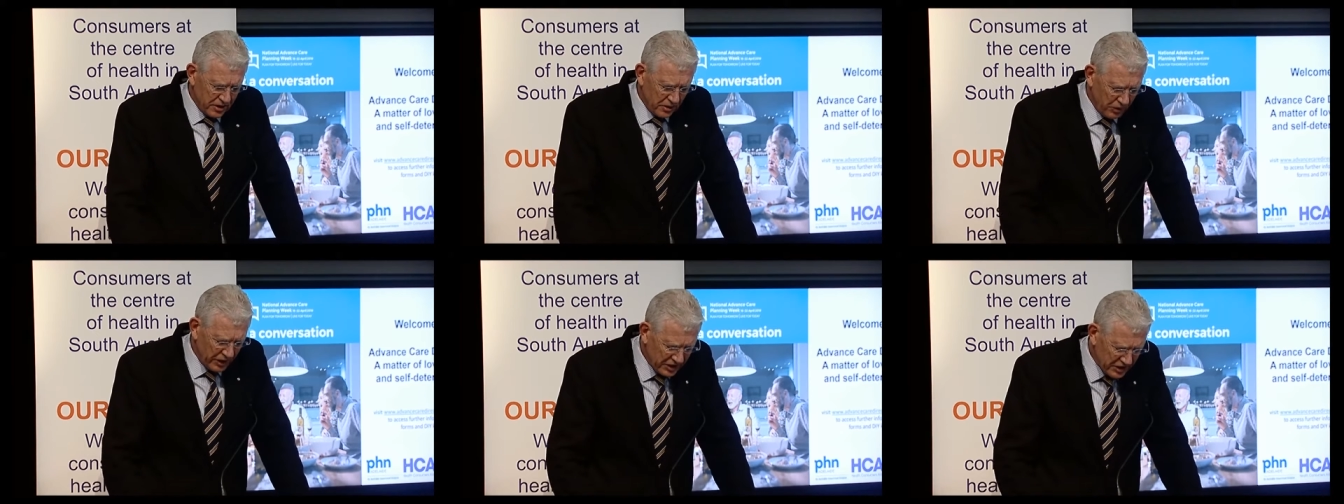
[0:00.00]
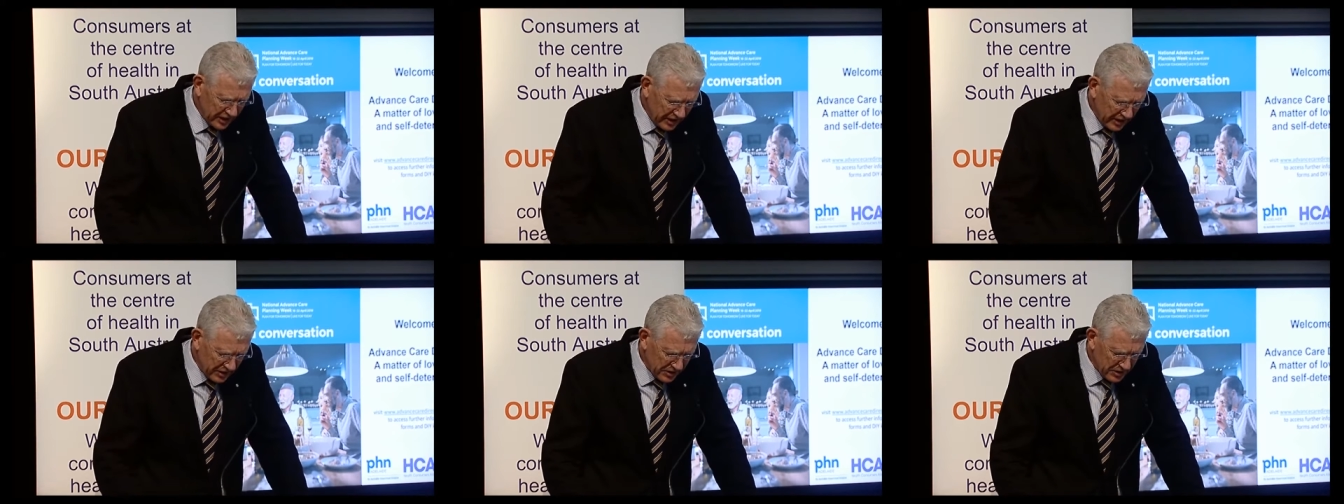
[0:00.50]
Will he see
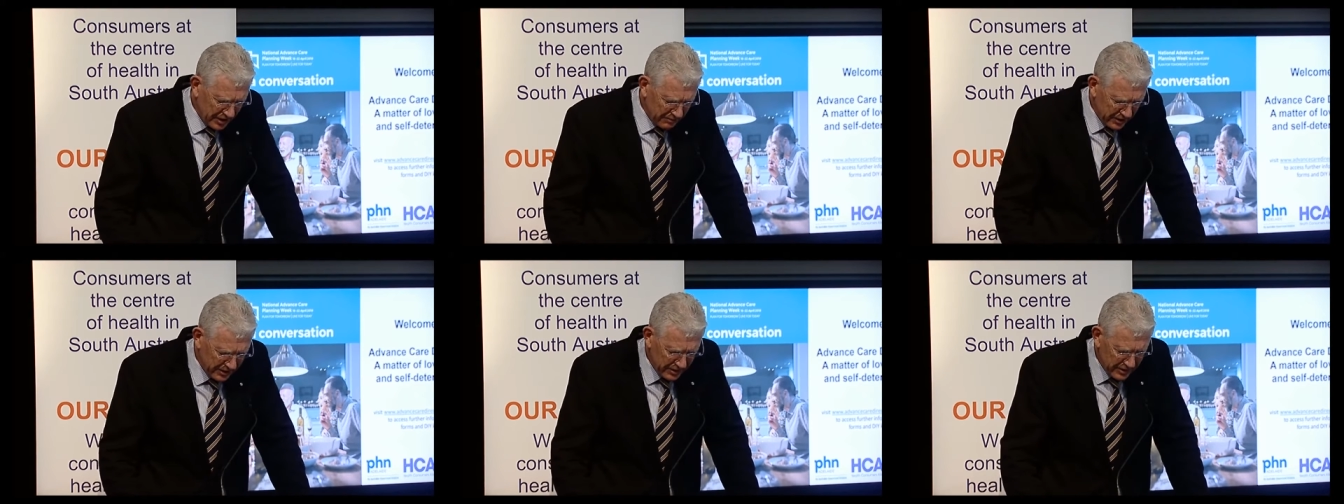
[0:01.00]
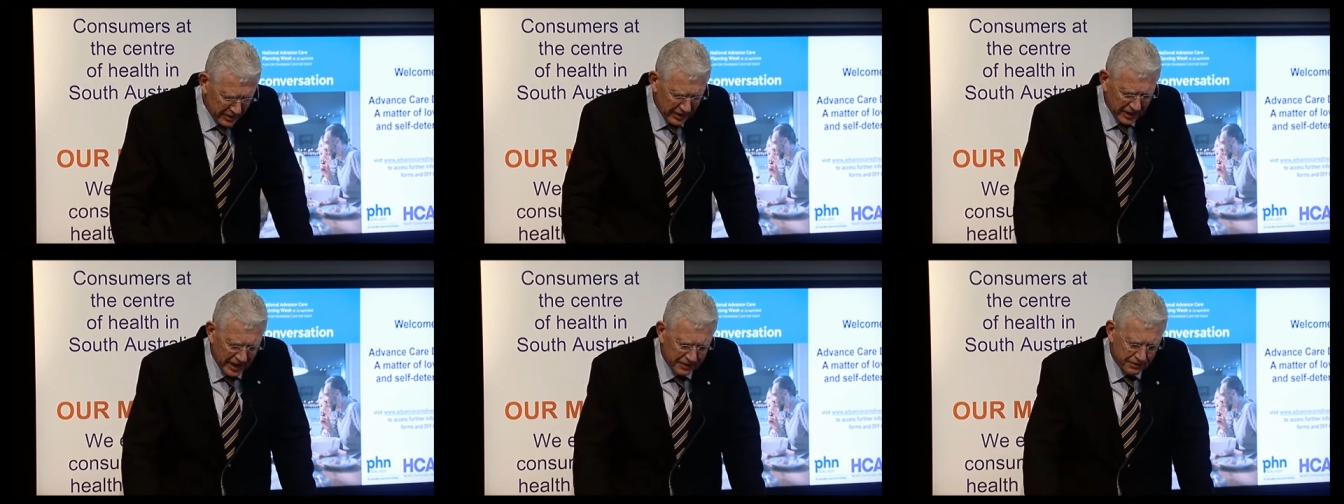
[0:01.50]
another summer? He
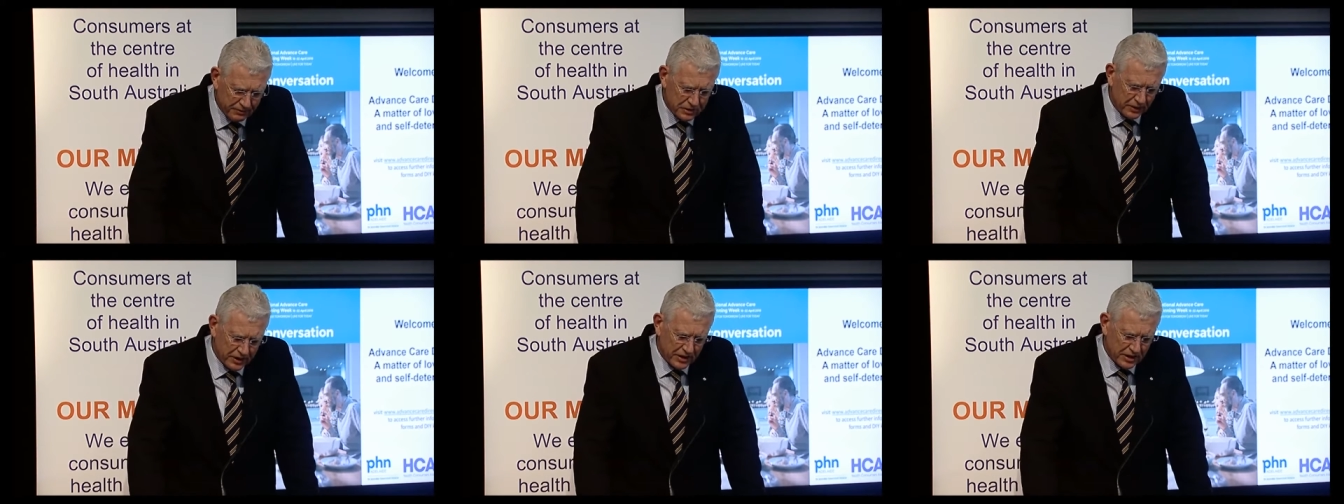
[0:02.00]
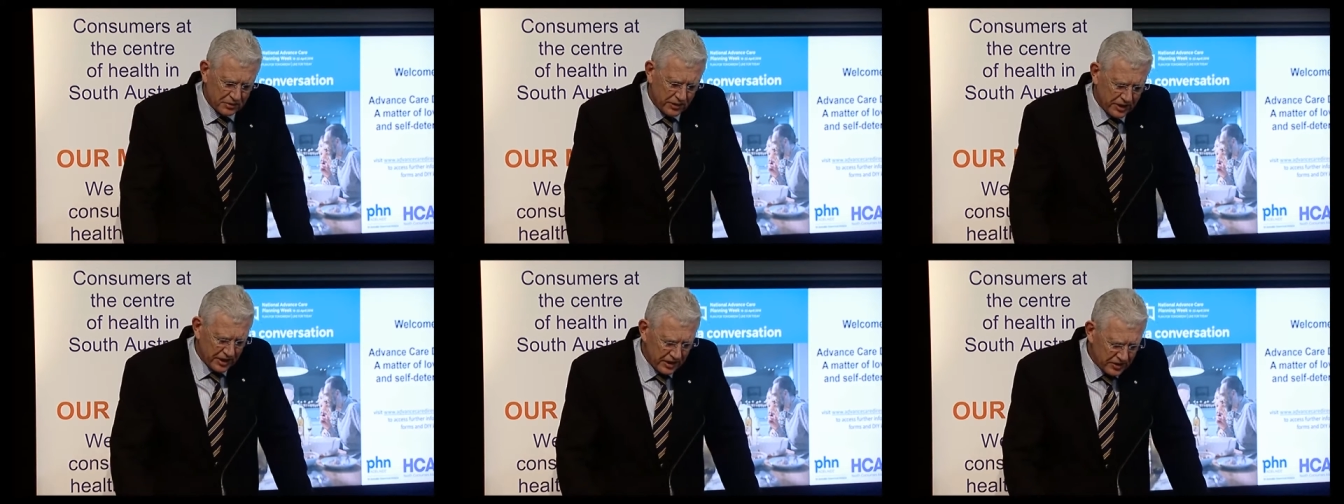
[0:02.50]
gave up smoking
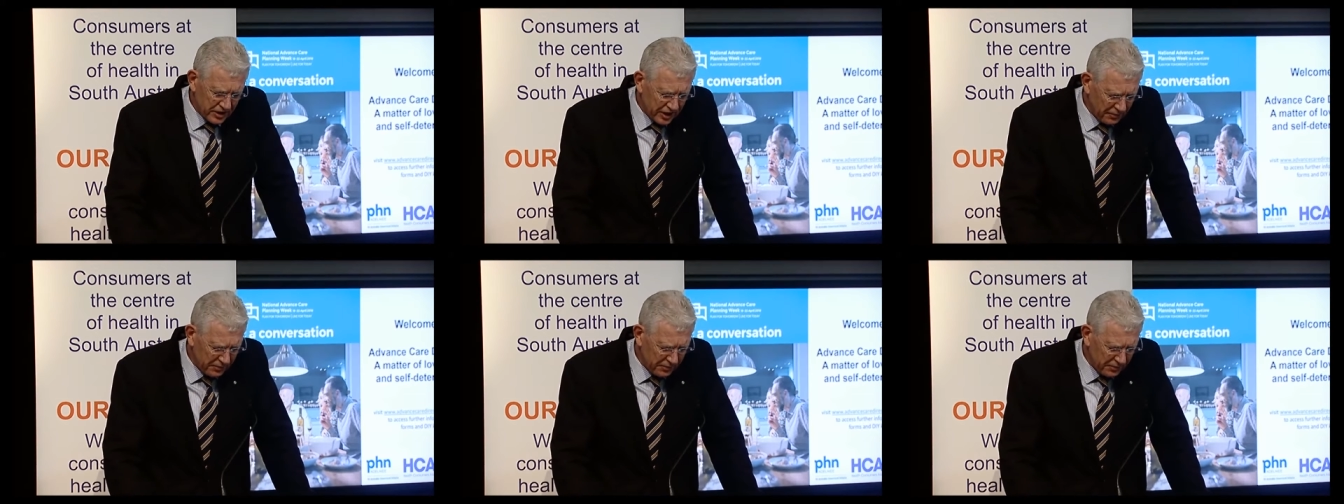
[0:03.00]
20 years ago,